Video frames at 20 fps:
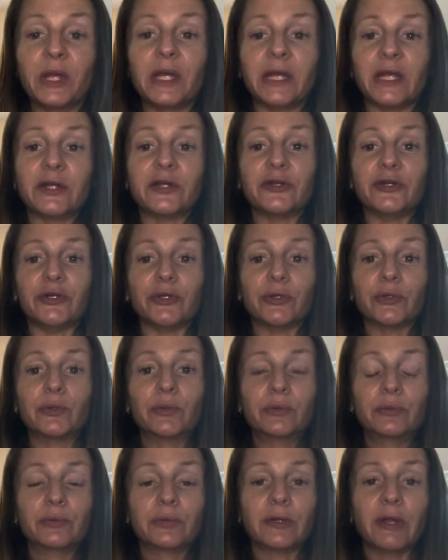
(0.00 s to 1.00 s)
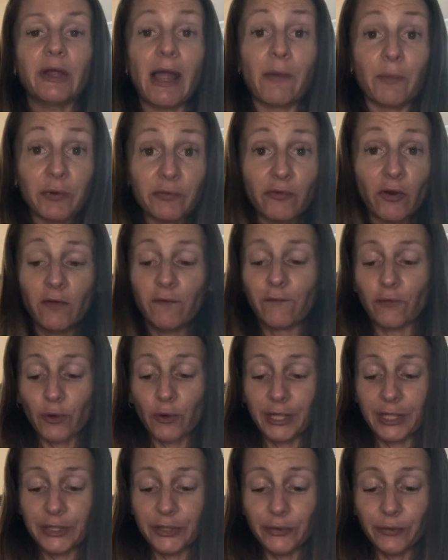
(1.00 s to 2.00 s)
need to do and we roll
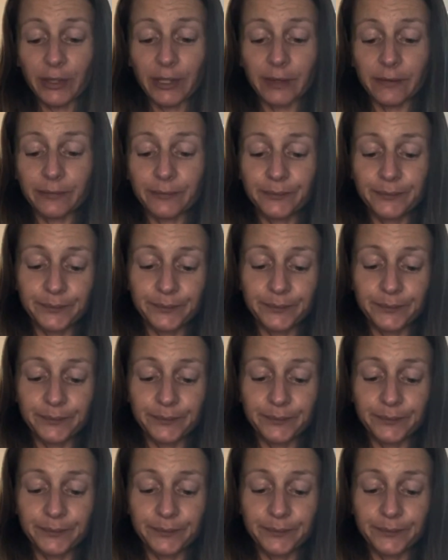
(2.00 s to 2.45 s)
forward and do it.